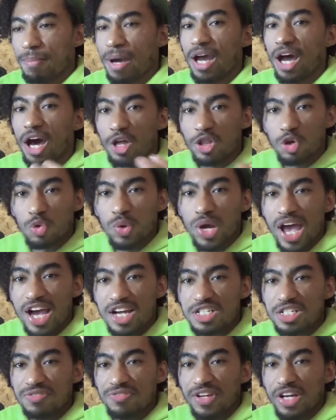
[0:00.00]

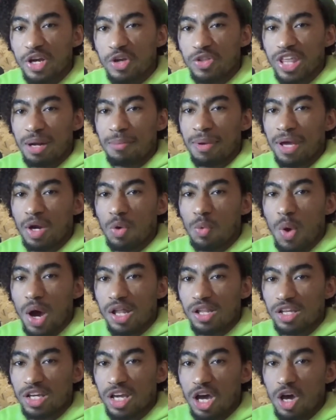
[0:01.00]
reaction video that I made a
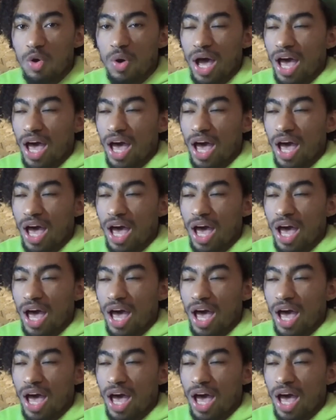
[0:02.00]
while ago.